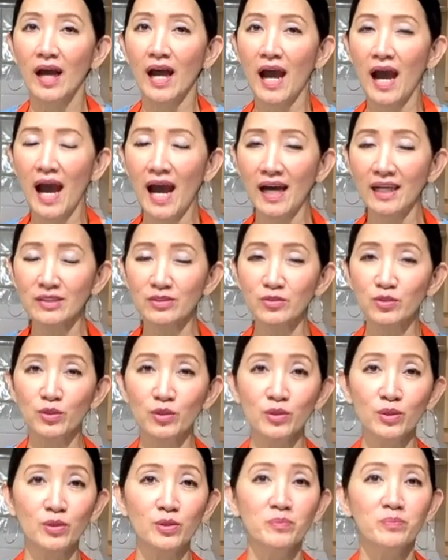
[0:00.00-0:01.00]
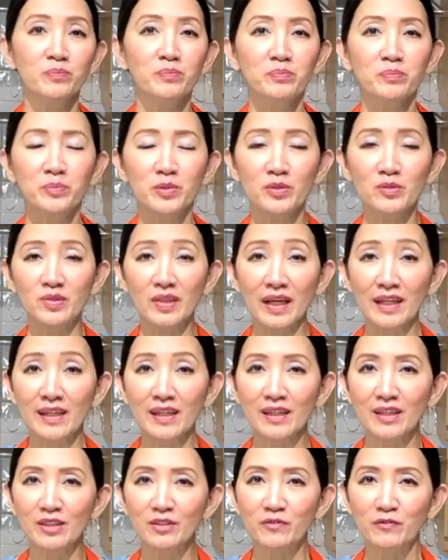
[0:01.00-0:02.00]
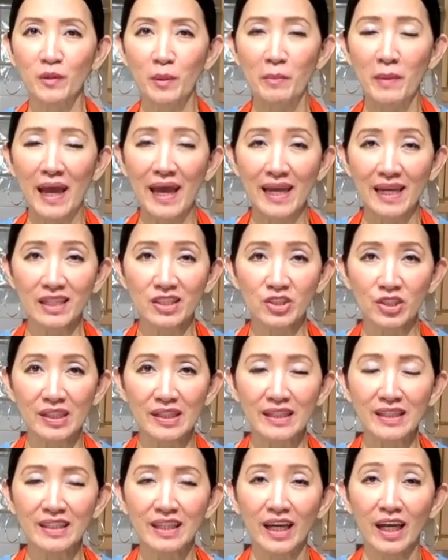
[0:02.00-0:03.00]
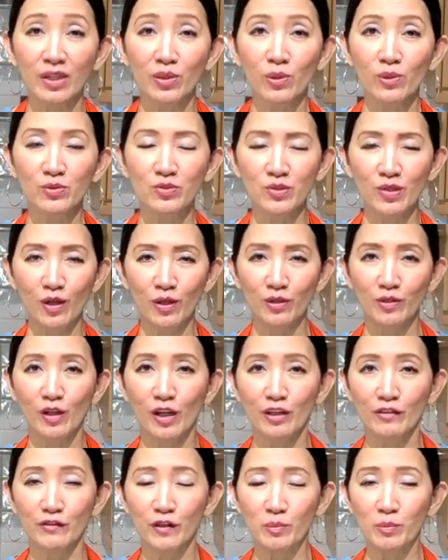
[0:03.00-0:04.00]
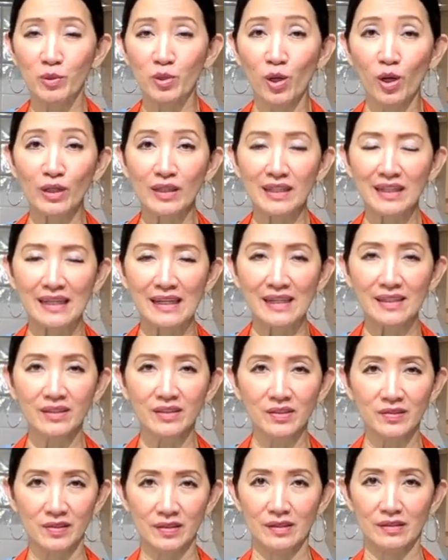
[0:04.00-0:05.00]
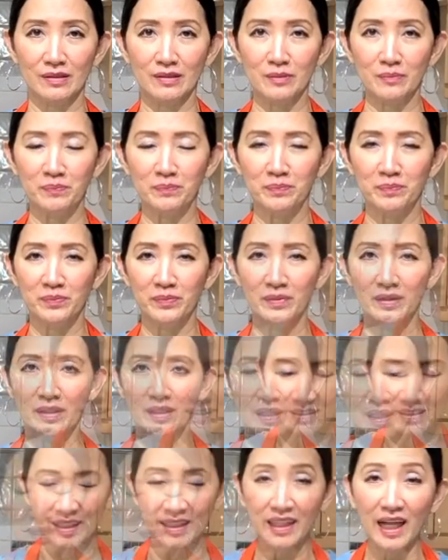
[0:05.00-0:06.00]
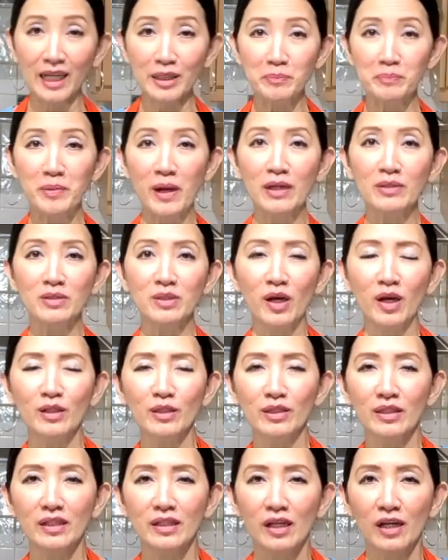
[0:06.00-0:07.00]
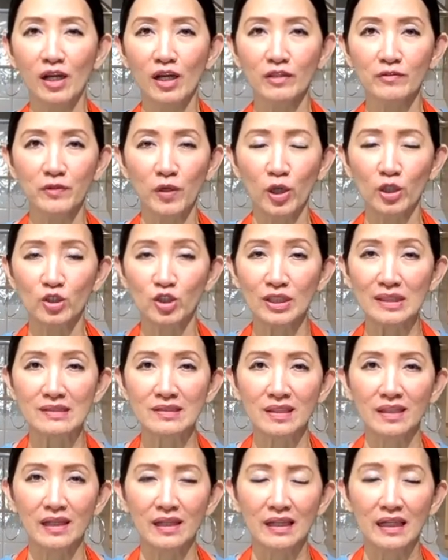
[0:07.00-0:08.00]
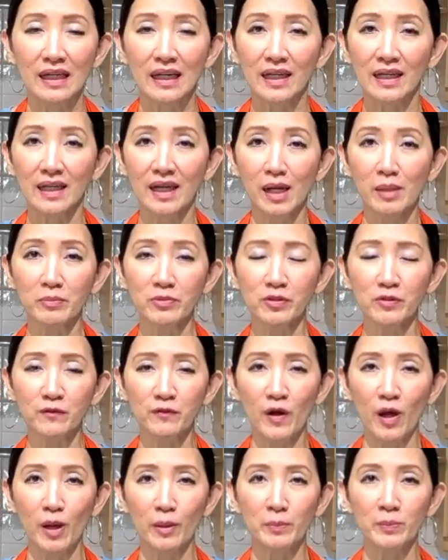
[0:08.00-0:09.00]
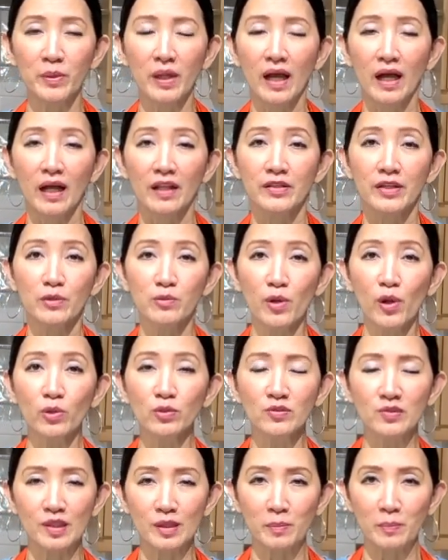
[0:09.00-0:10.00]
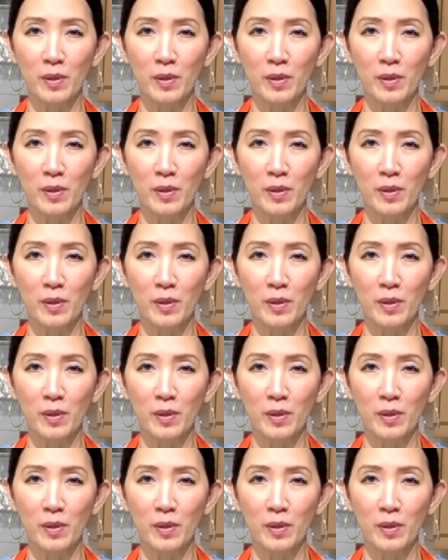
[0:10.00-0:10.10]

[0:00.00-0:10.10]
and to protect us from aging and also from chronic illnesses. The light brown color of Hojicha comes from the roasting